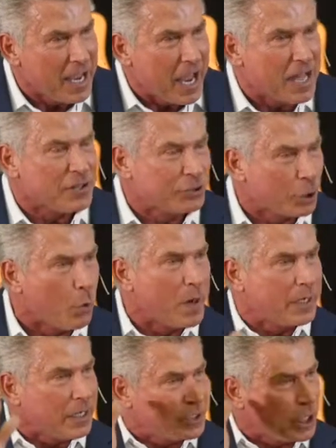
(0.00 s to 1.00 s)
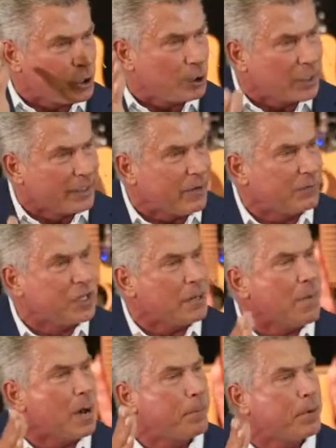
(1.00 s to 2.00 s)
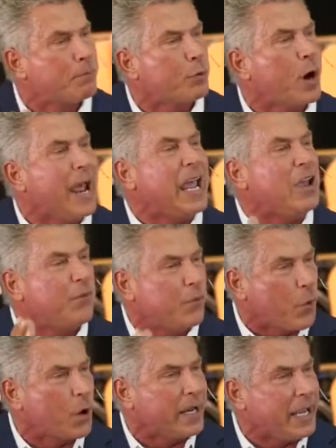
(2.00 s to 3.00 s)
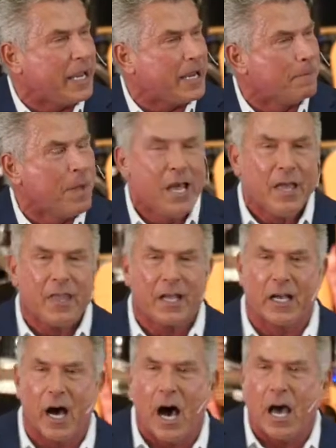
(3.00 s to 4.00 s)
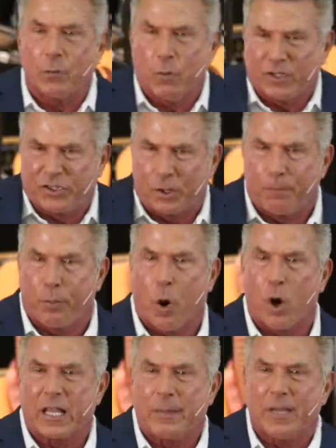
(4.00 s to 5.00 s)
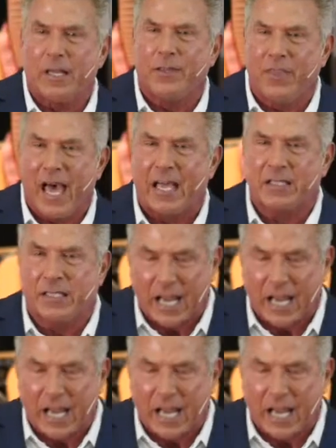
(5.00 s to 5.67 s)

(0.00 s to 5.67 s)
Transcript: And so we continue to lift him up and pray for him that God would support him in that